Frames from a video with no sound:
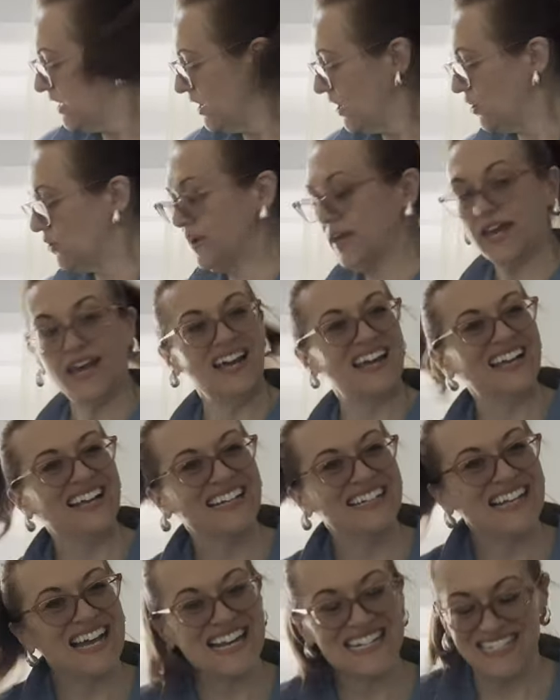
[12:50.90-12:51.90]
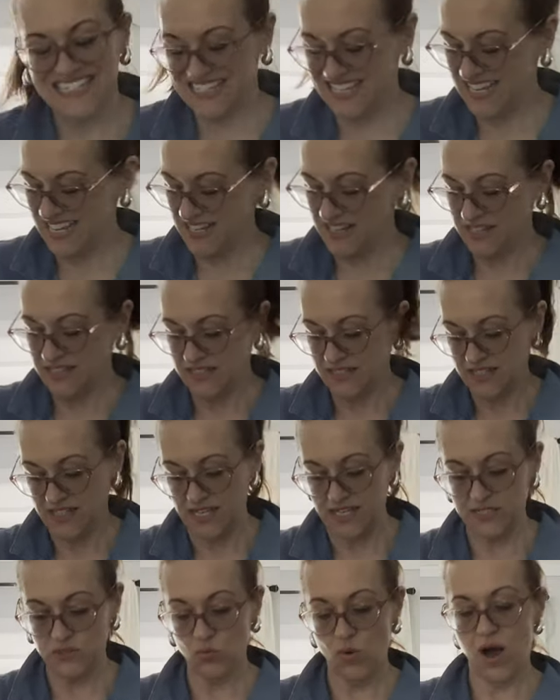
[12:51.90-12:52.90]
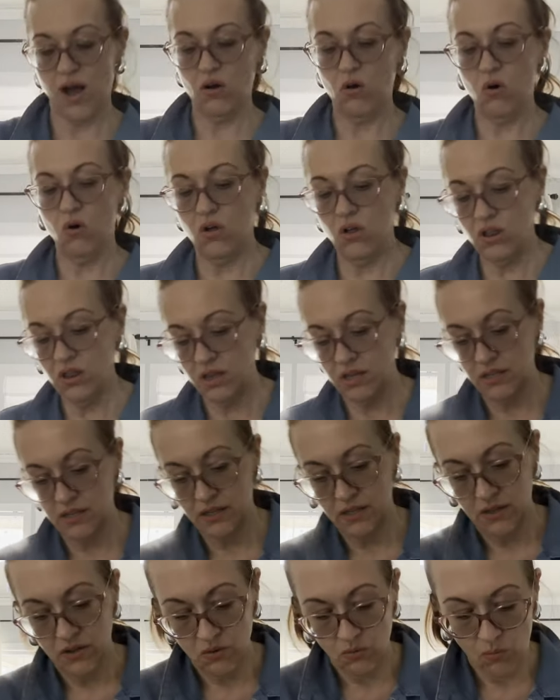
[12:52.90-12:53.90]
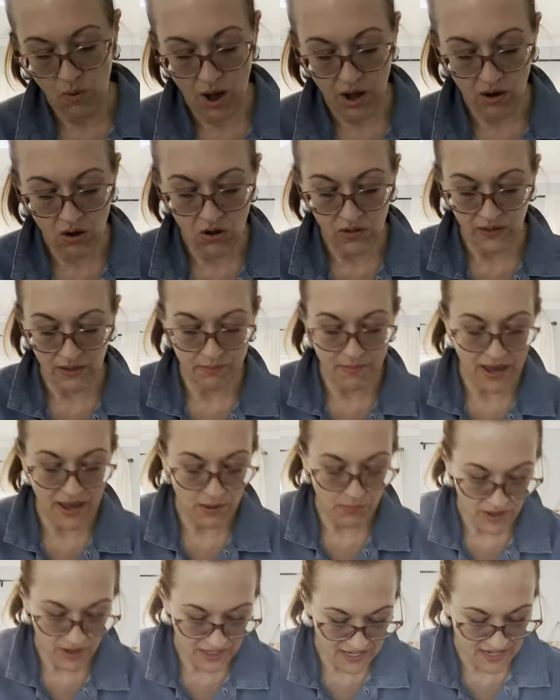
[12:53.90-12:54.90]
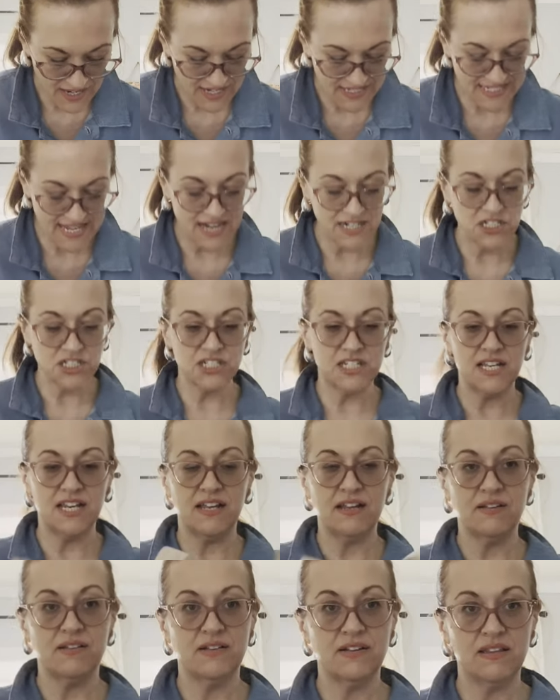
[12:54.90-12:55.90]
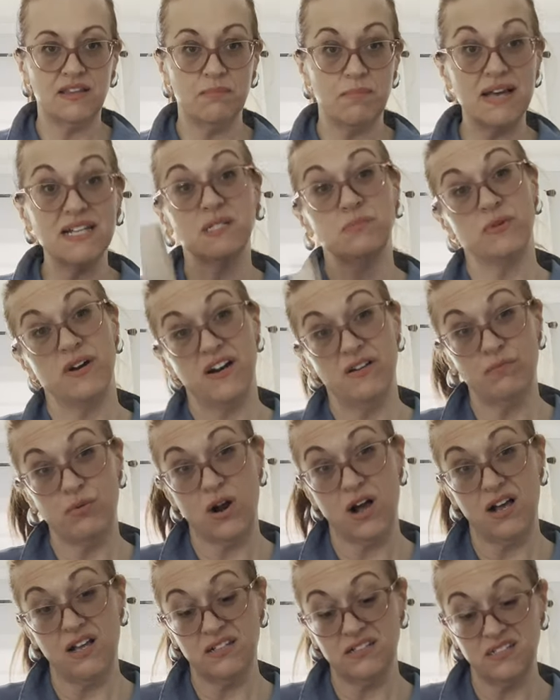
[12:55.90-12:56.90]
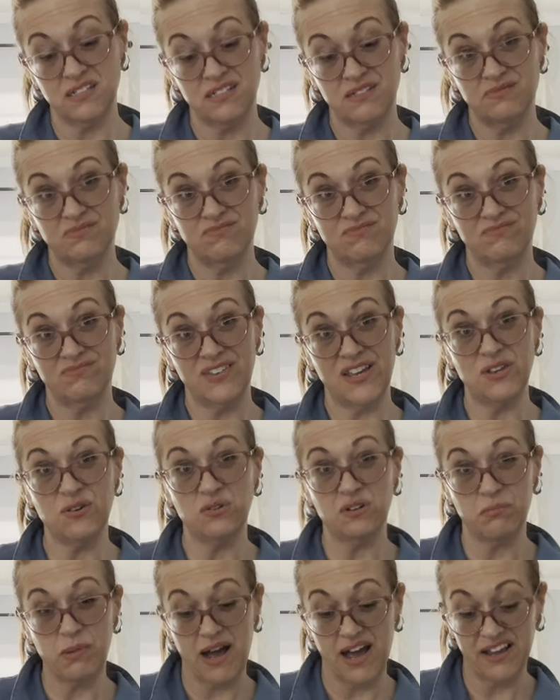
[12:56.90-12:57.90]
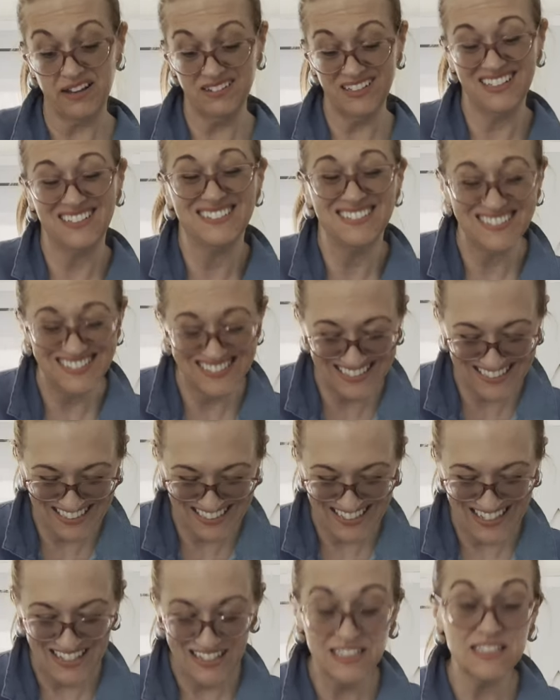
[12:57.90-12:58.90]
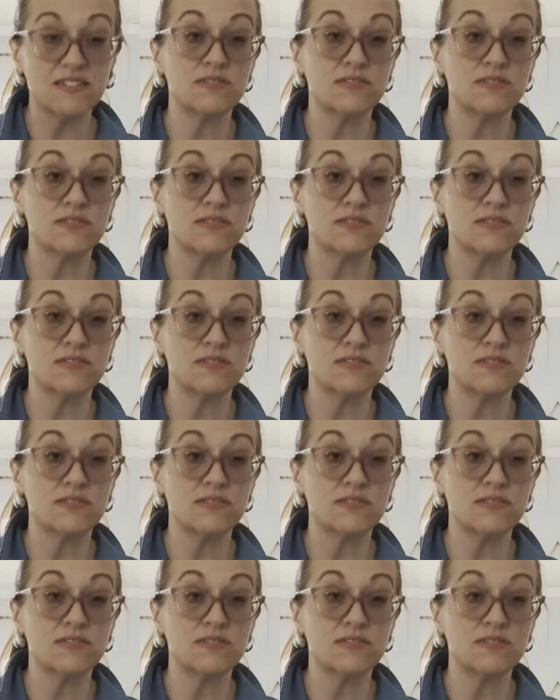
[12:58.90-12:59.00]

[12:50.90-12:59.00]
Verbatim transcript: Okay, and lastly is Wacoal. Wacoal, in my opinion, is actually the best brand of bras that you could buy because